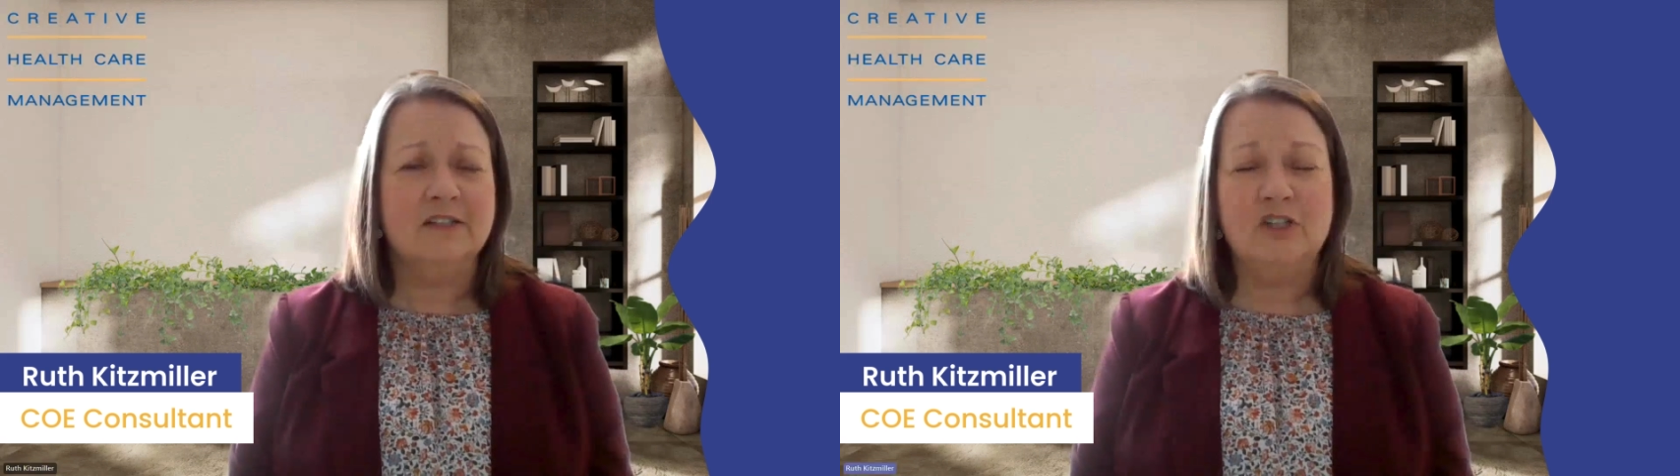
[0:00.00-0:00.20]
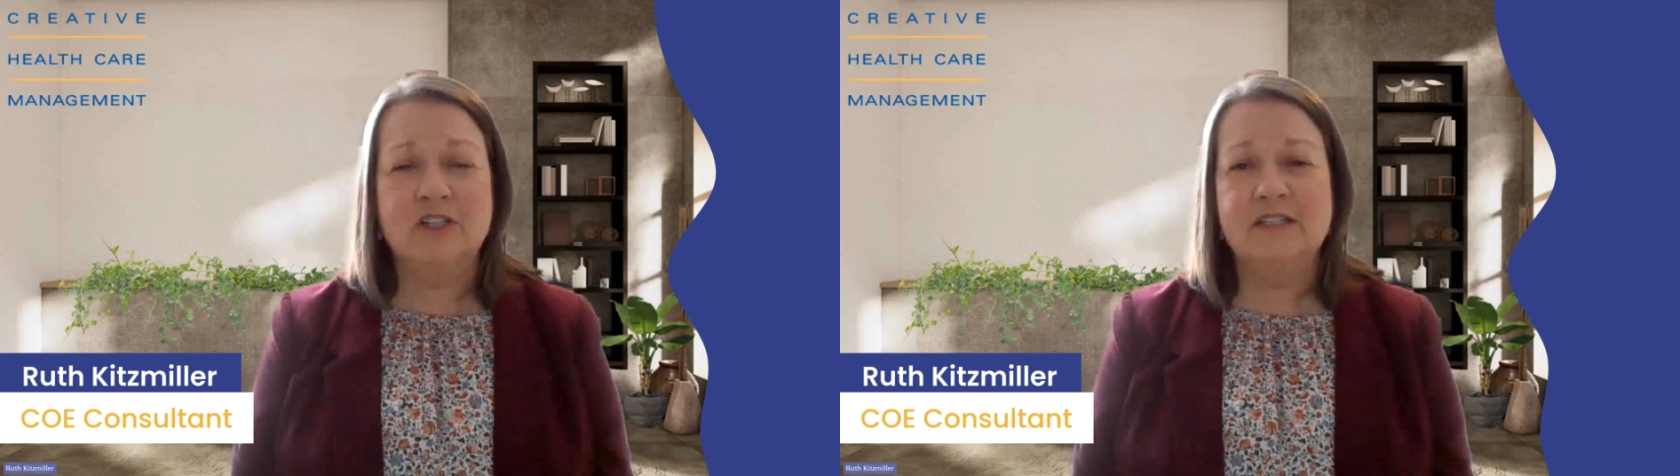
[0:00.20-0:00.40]

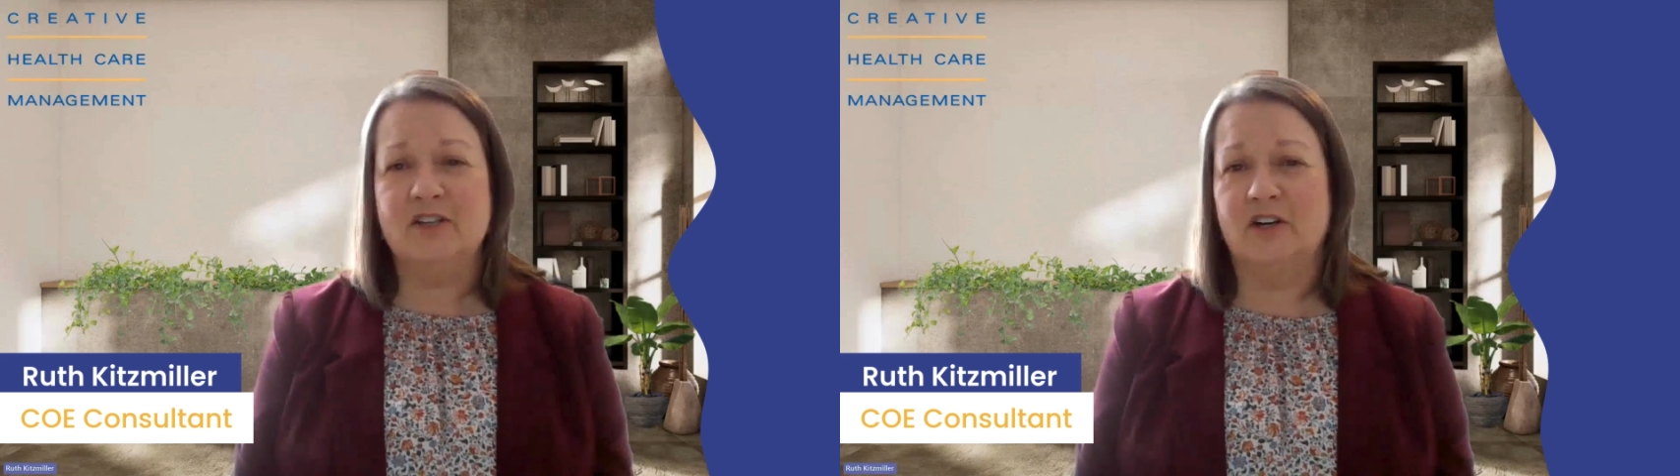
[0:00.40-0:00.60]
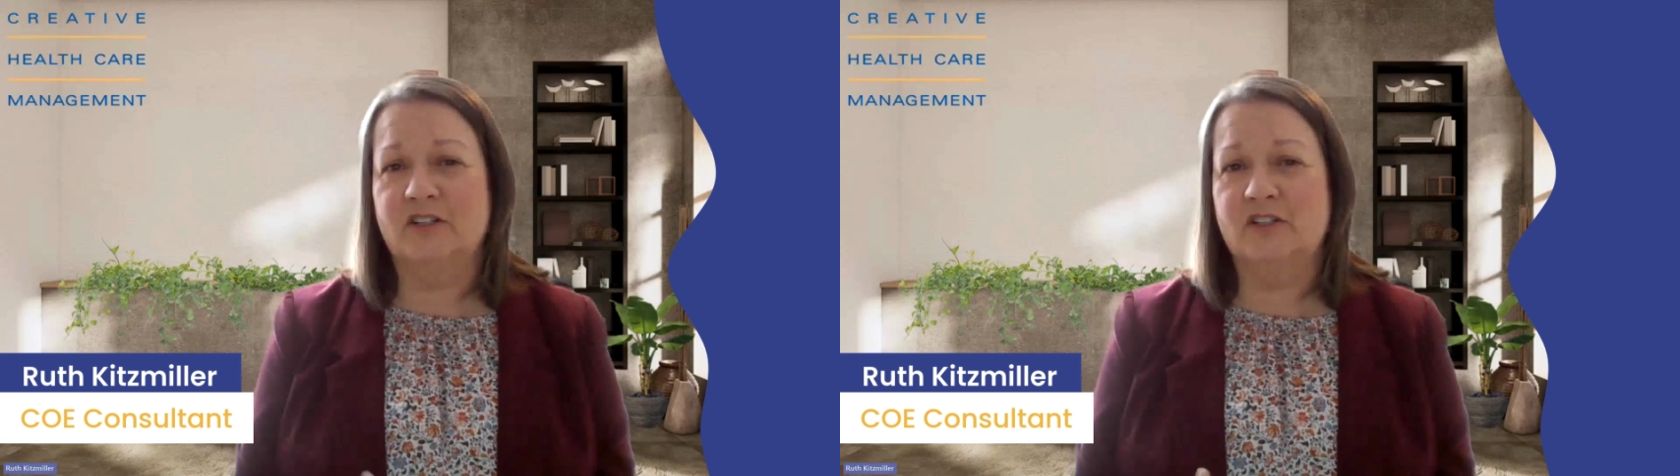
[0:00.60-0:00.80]
She
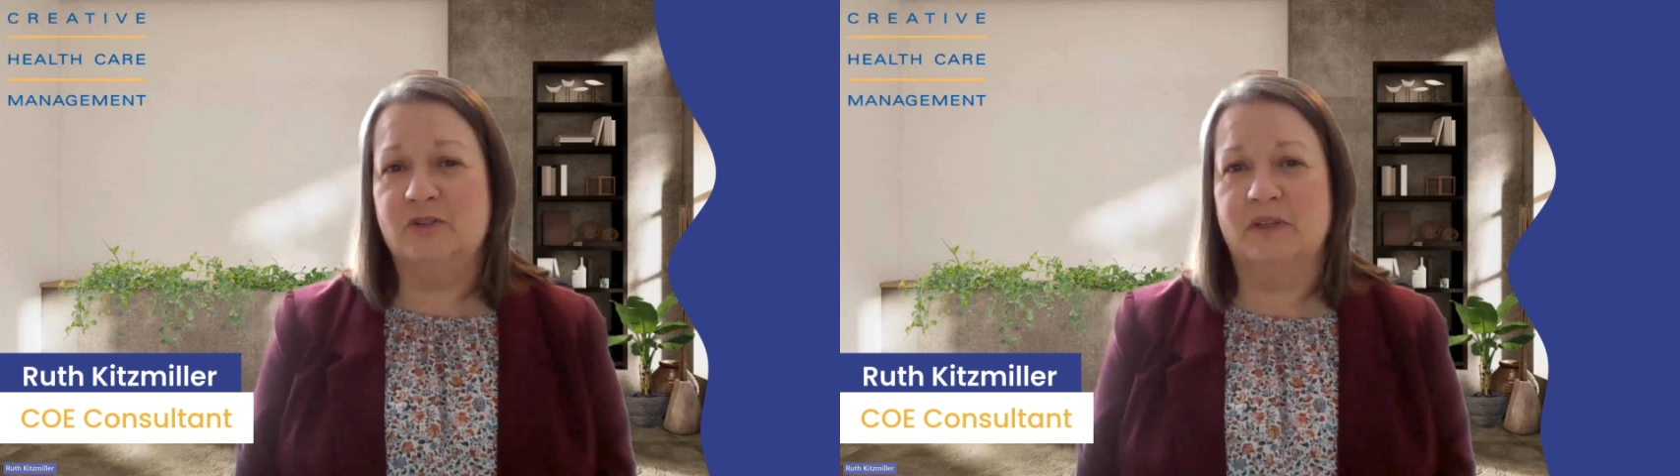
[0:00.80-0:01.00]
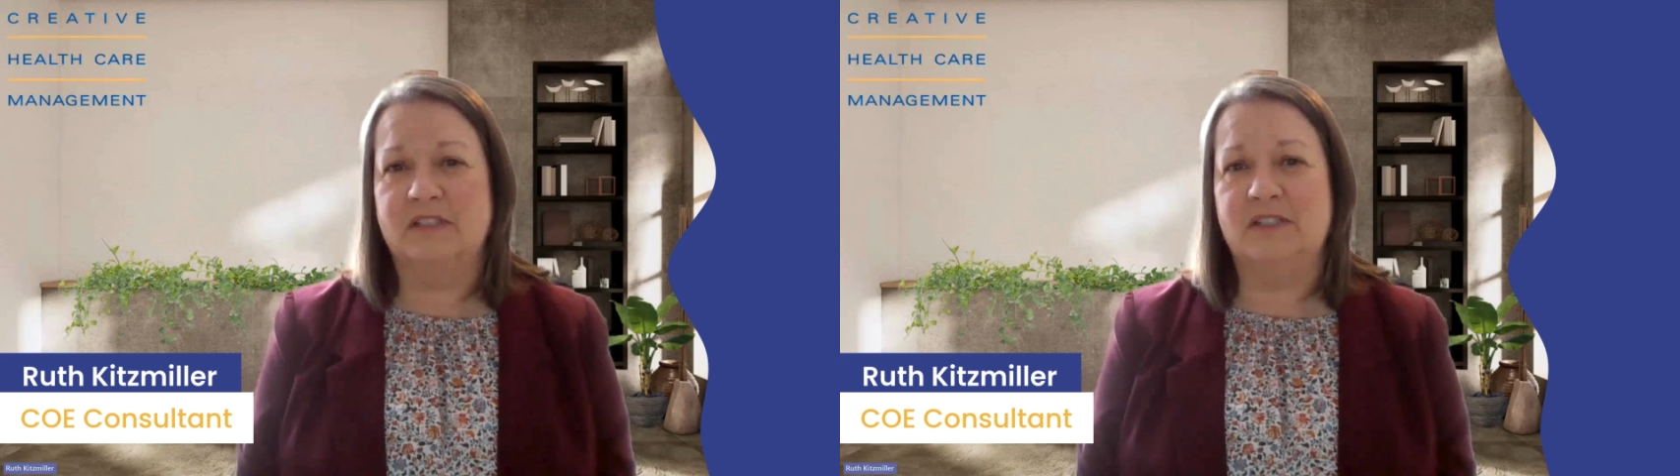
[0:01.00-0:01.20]
started
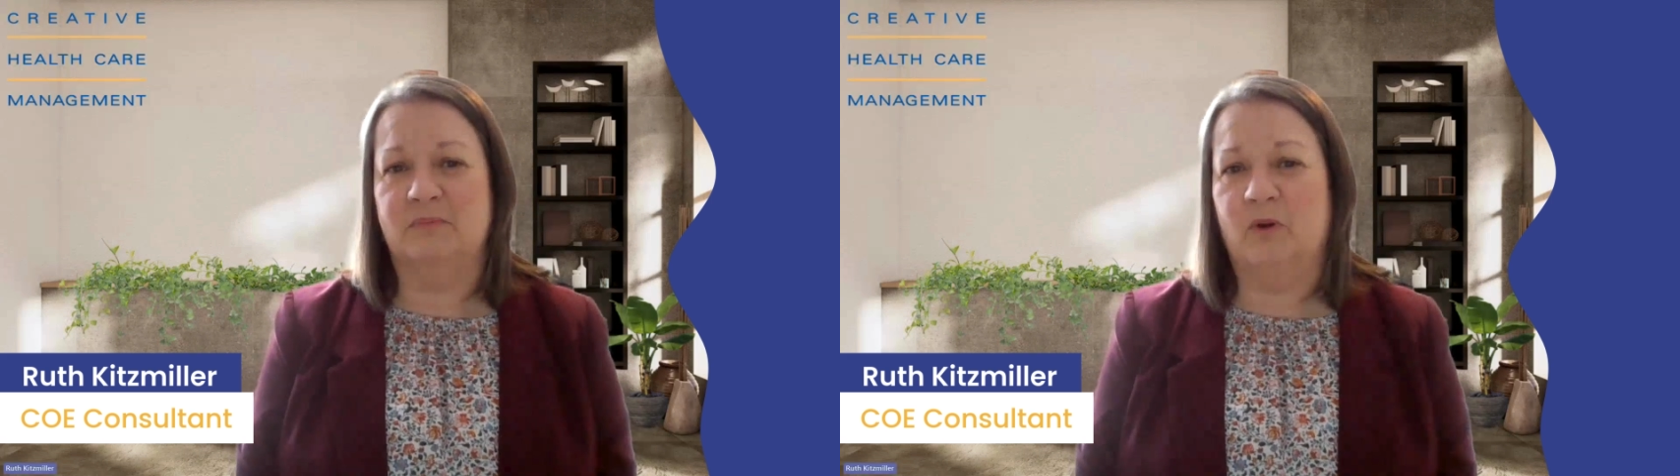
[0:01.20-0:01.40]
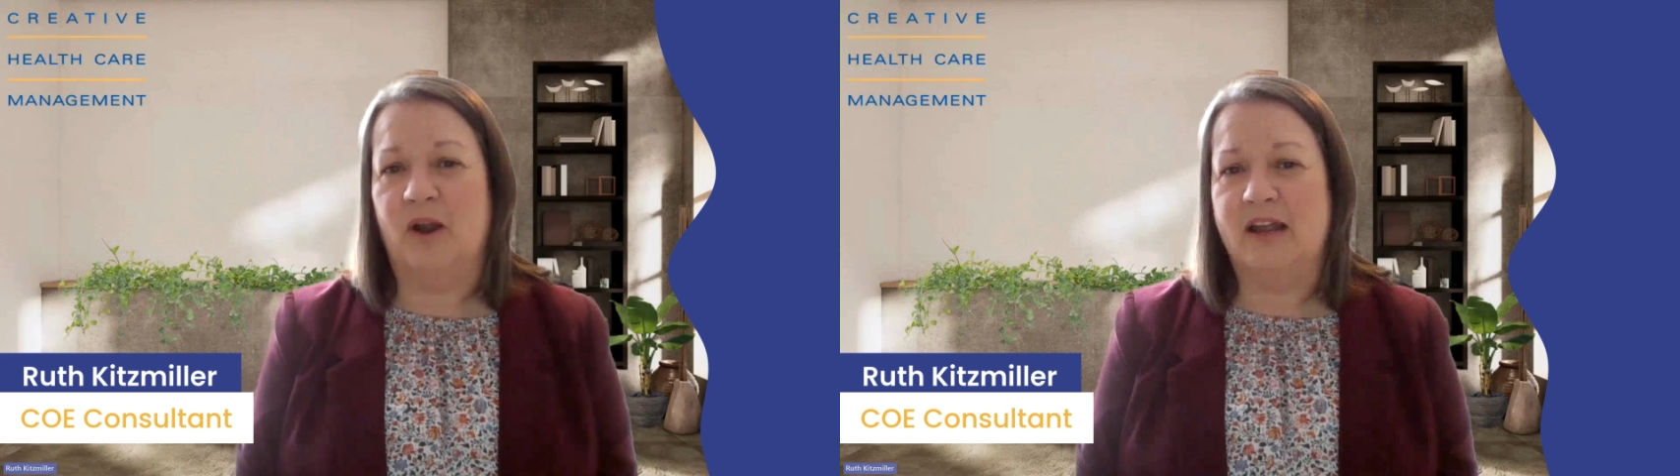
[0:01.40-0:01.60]
doing
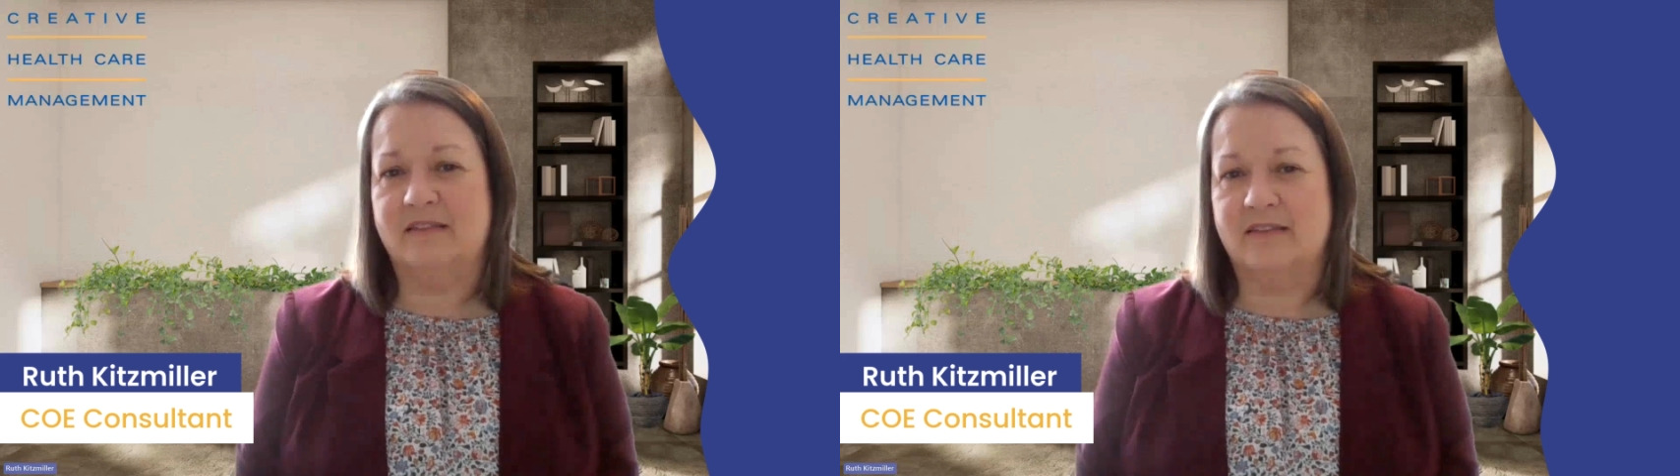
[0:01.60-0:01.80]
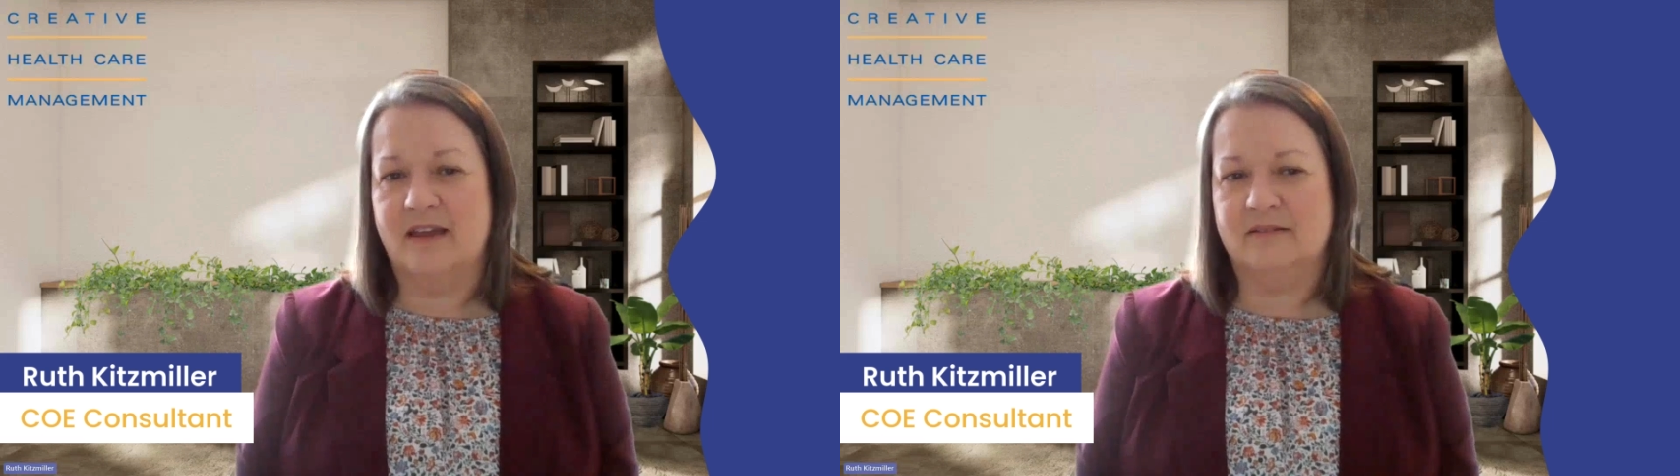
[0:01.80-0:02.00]
some
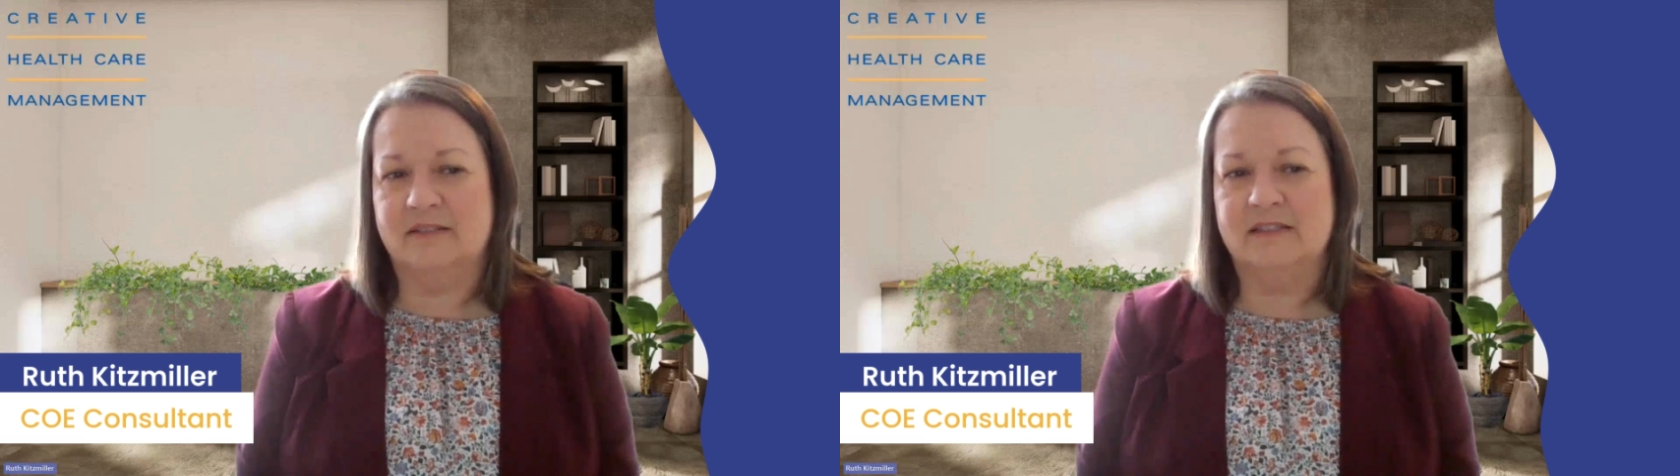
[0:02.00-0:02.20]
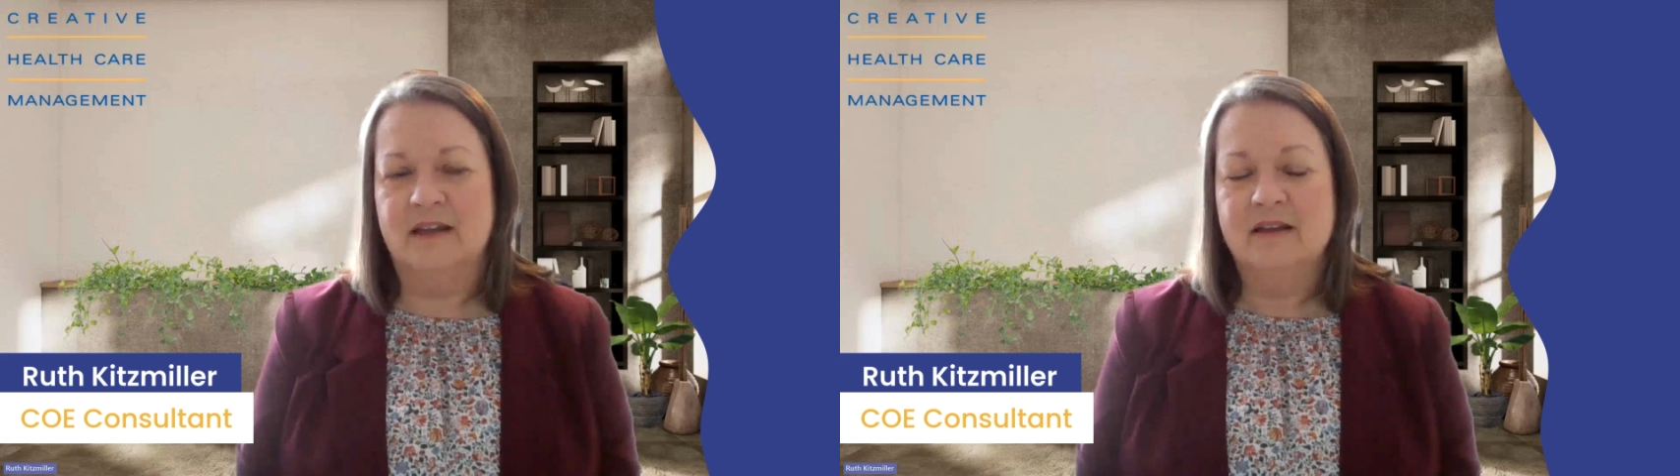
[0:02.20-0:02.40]
great
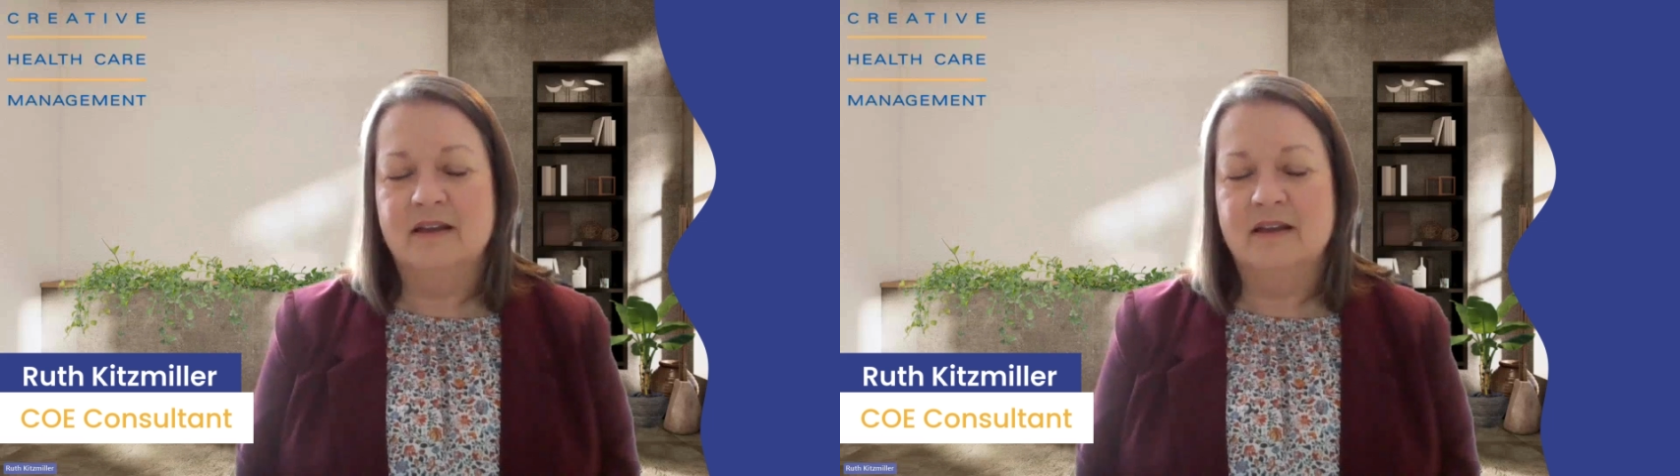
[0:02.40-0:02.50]
things